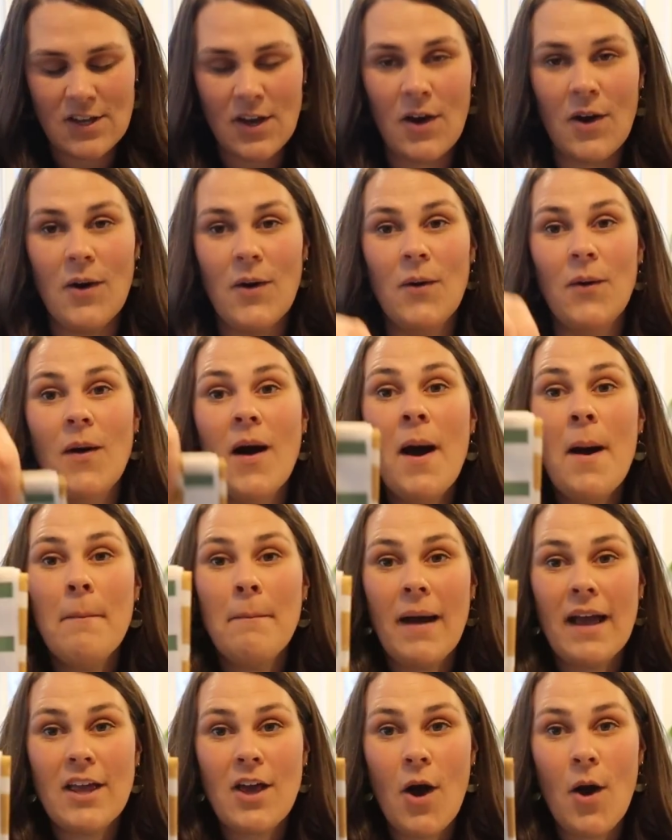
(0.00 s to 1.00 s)
So
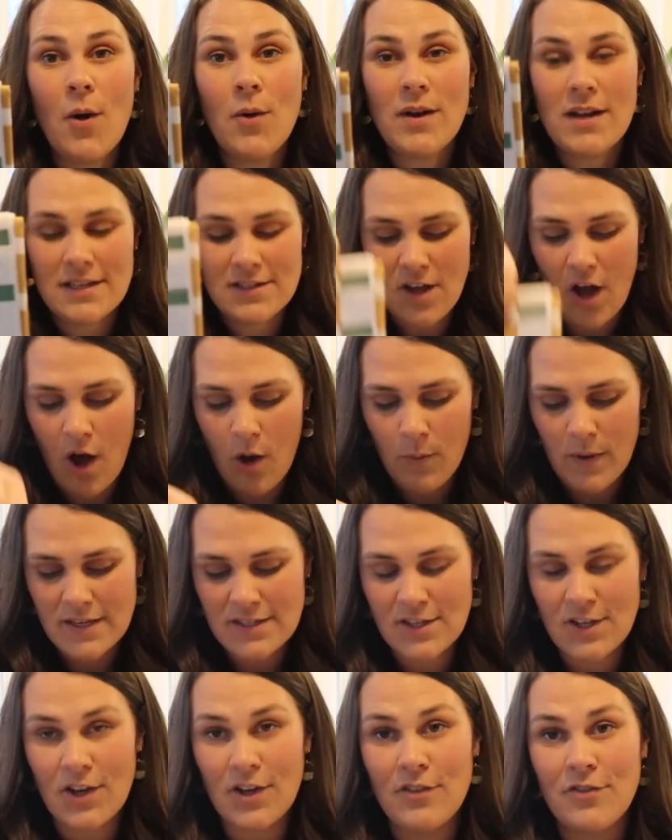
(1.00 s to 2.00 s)
my code is
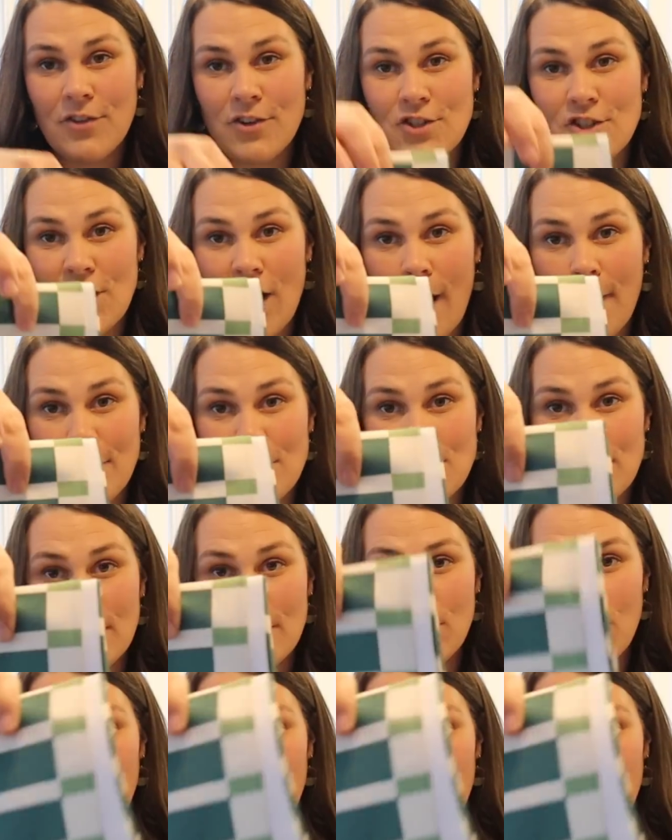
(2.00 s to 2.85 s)
always good for Geometry,